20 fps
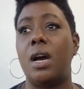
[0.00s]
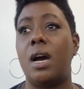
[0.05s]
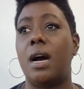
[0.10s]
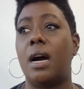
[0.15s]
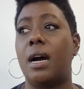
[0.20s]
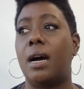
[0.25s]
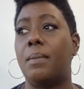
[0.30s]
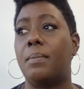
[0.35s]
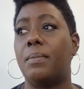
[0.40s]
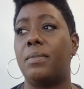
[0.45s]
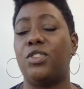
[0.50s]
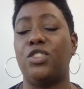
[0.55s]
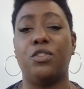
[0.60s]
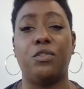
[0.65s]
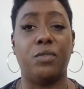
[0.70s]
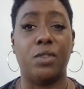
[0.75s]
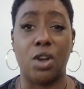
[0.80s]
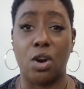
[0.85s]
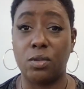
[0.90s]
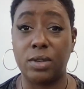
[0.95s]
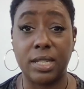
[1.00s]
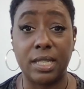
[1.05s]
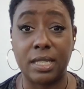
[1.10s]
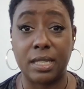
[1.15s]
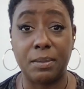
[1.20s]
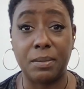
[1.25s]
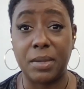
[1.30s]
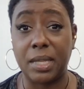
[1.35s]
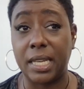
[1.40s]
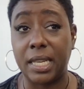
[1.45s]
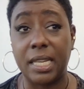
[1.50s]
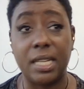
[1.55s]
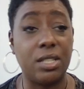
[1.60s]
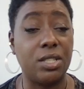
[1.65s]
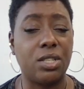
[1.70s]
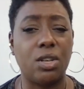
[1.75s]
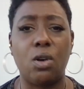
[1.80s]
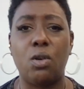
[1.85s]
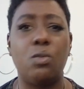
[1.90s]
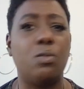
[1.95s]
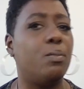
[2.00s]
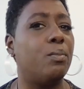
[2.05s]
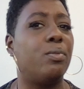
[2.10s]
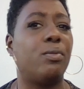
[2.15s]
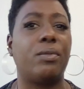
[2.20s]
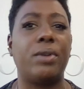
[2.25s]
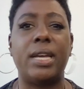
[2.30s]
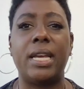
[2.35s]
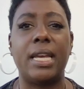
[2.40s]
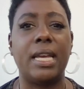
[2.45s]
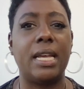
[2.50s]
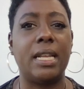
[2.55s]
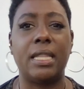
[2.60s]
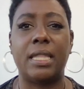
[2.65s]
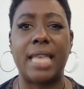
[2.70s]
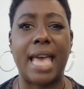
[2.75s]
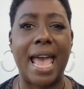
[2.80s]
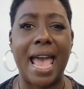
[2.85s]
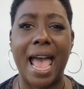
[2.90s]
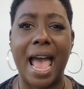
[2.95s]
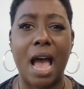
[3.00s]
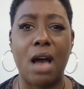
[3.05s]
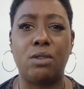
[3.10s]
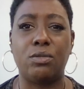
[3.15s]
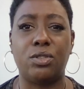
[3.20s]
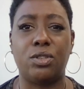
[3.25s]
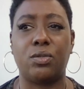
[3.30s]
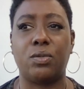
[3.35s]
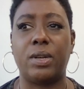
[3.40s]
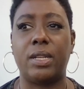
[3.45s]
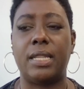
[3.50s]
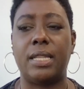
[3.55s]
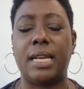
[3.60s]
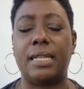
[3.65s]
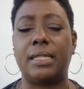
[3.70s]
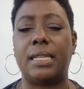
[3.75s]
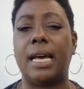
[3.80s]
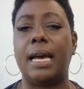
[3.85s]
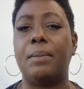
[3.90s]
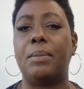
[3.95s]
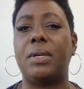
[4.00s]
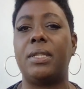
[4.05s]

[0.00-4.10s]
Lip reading: You've noticed some things, so bring that out during that time.